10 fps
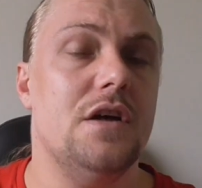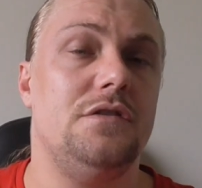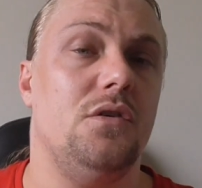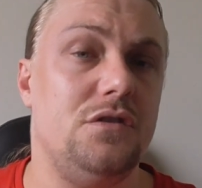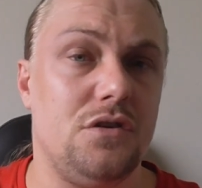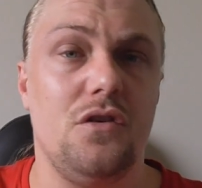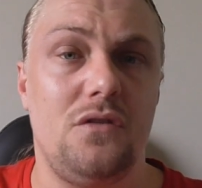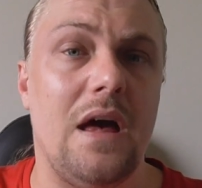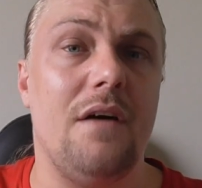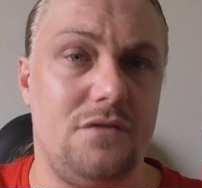So it's good
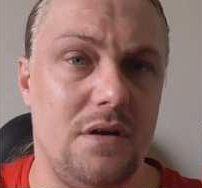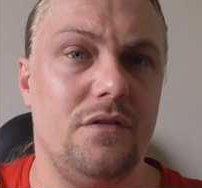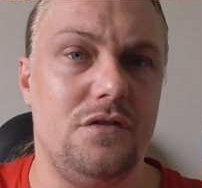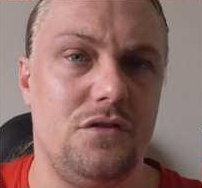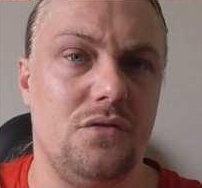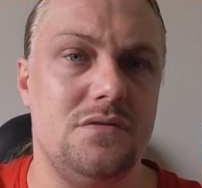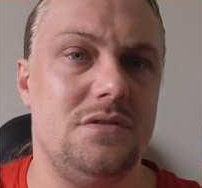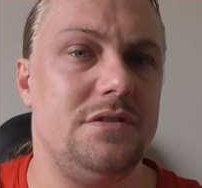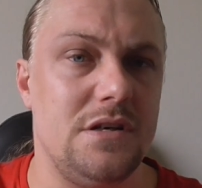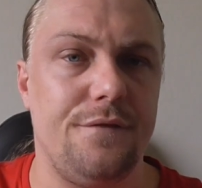to have travel
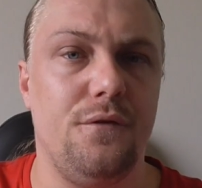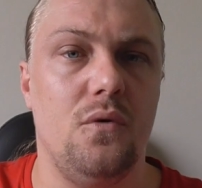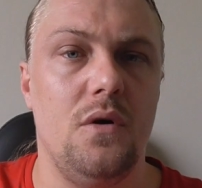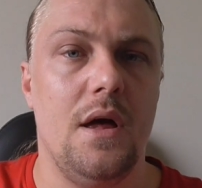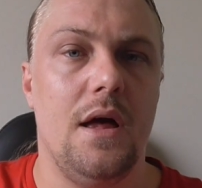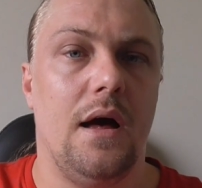insurance just for